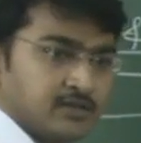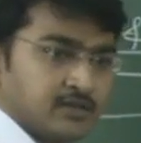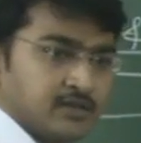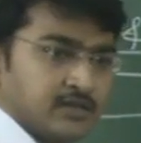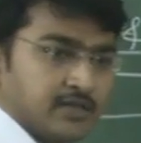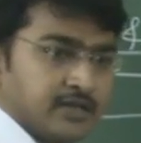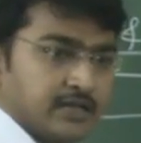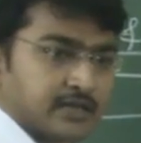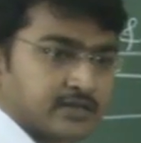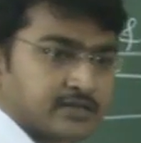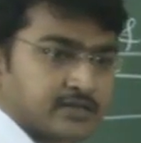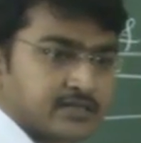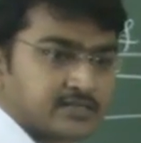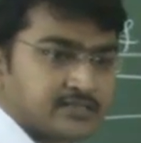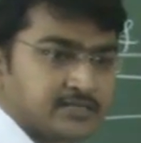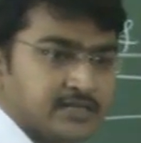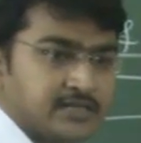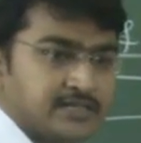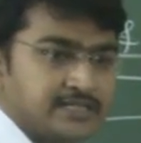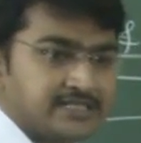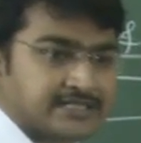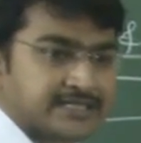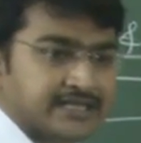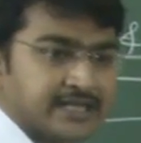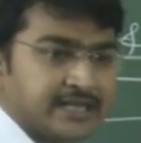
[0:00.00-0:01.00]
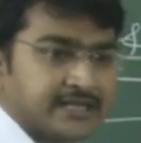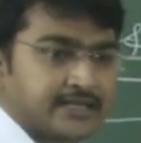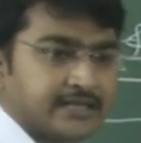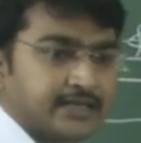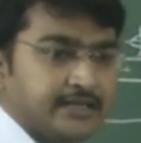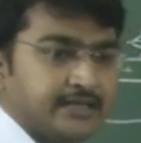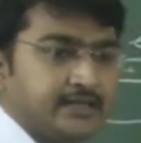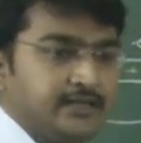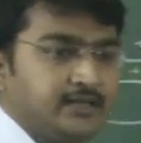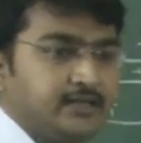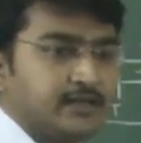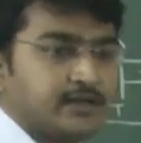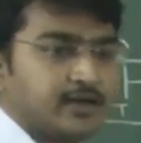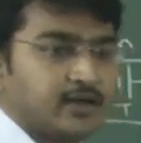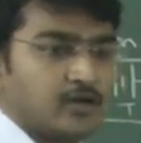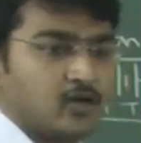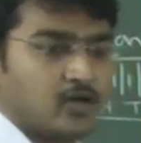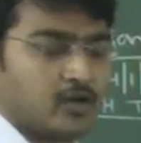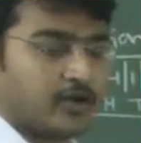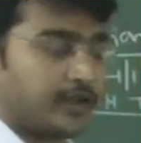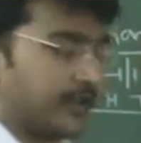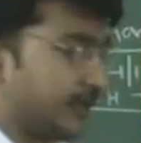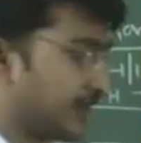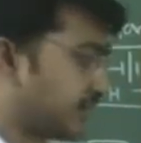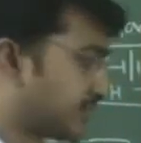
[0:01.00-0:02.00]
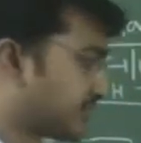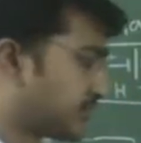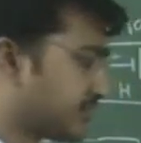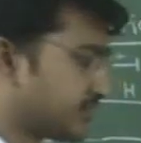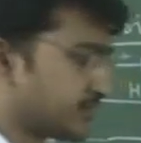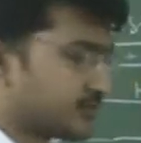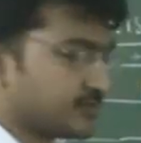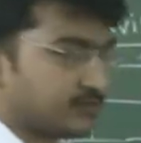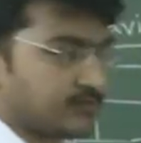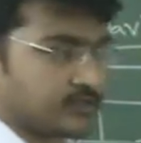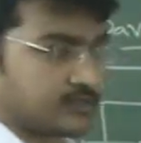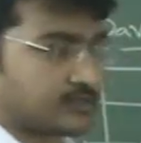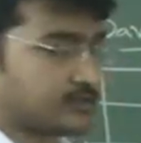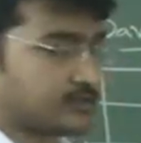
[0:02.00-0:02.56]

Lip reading: Electrons are scattered in all directions.